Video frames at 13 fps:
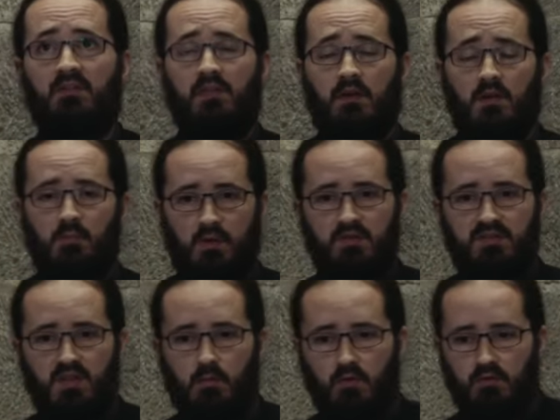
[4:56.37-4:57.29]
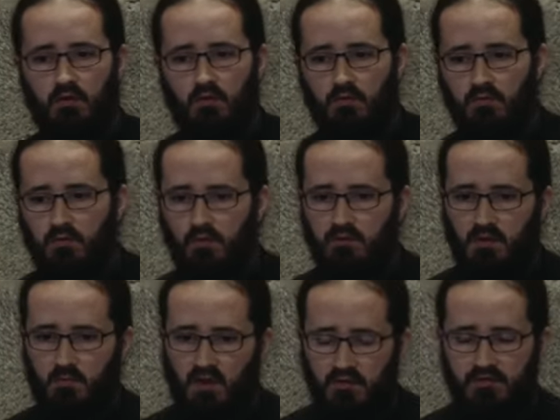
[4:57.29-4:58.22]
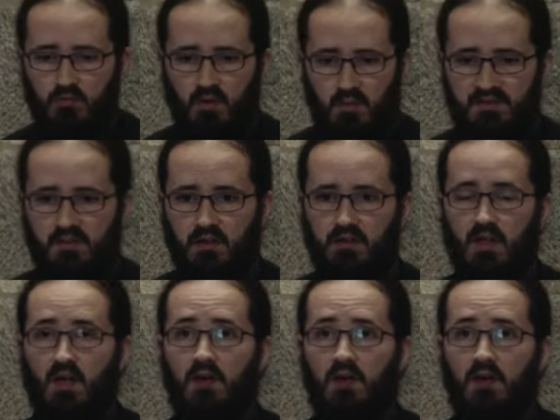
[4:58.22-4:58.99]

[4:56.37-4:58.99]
I think I'll post them on the monastery website.